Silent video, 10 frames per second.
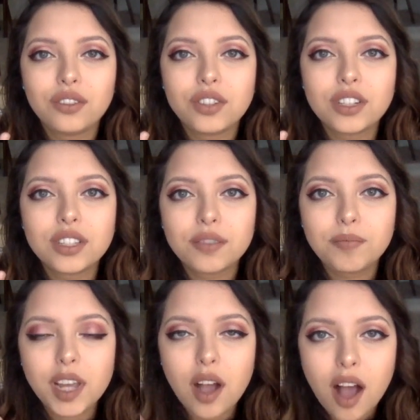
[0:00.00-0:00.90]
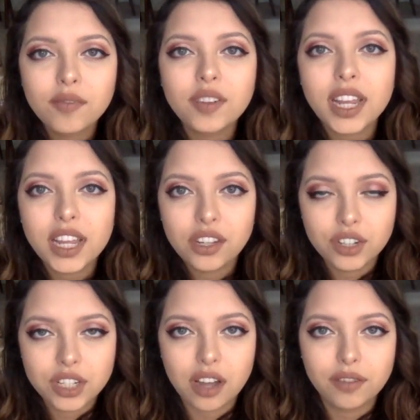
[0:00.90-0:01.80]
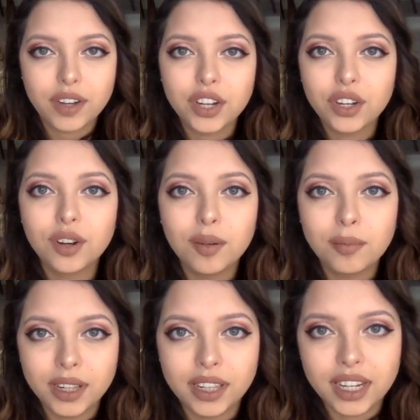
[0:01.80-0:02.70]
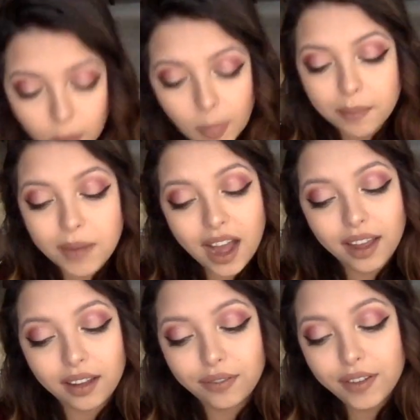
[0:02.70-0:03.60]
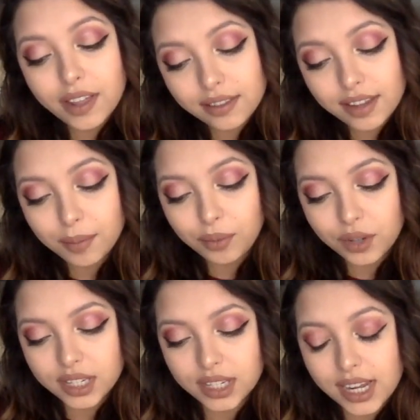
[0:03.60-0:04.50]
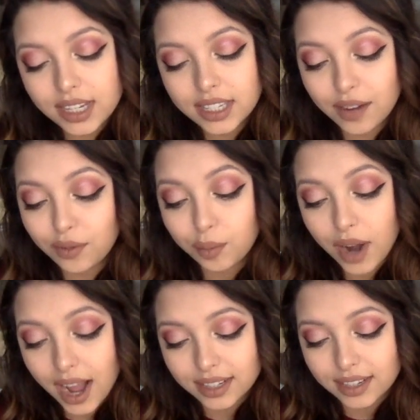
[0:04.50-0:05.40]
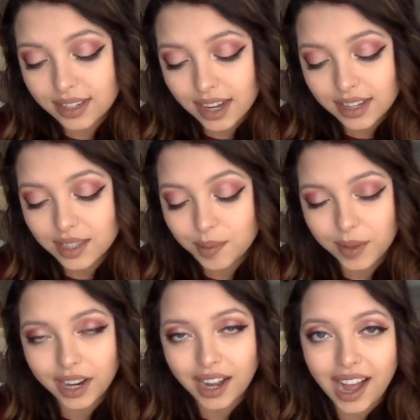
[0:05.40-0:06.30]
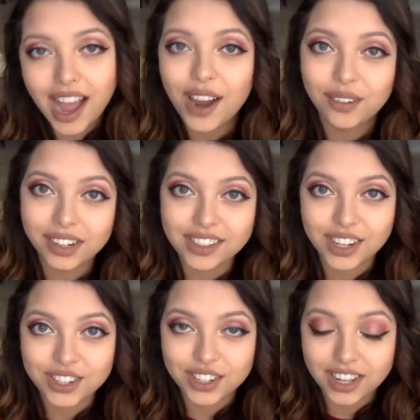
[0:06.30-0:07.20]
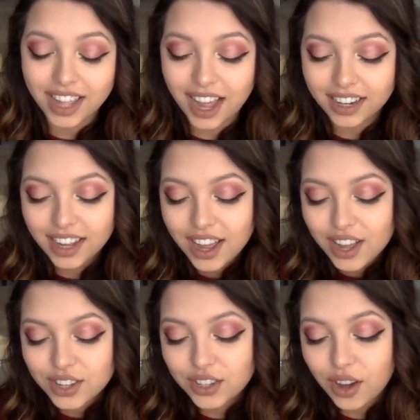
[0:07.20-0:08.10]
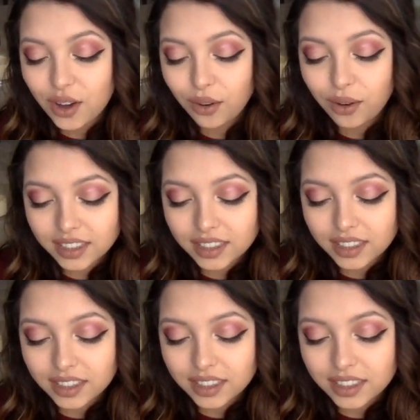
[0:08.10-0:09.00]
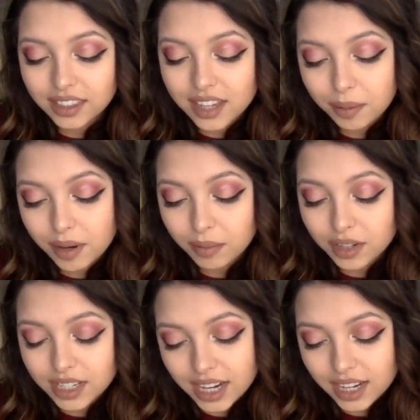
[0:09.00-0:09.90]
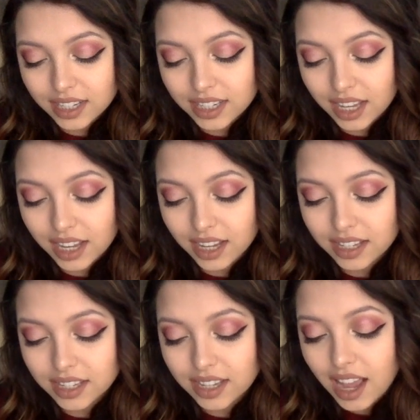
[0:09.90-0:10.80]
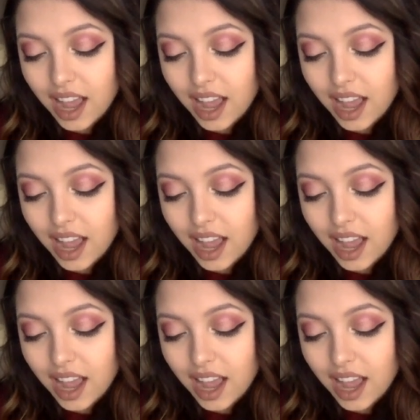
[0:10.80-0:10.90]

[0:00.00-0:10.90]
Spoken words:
just be confident in yourself and in your ability. My 5th tip was to take several practice tests, but I already touched on that. So tip number 6 is